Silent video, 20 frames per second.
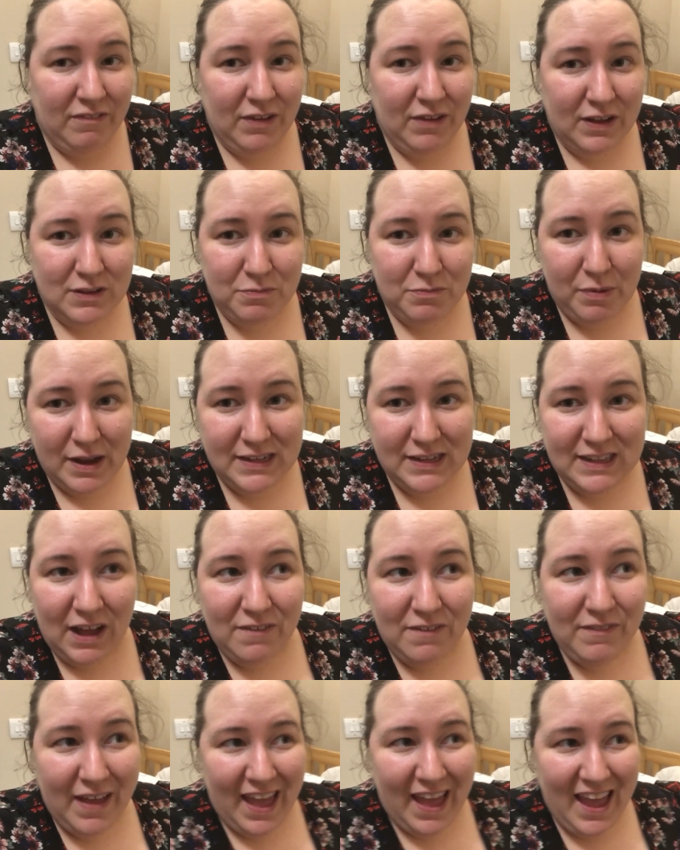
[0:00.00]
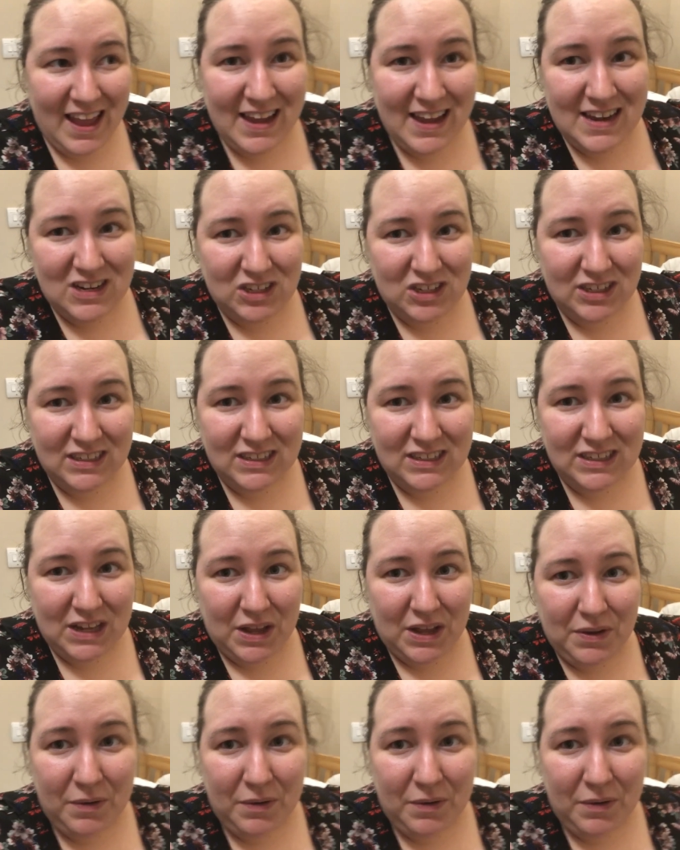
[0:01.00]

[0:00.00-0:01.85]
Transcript: I'm not expressed now for ages.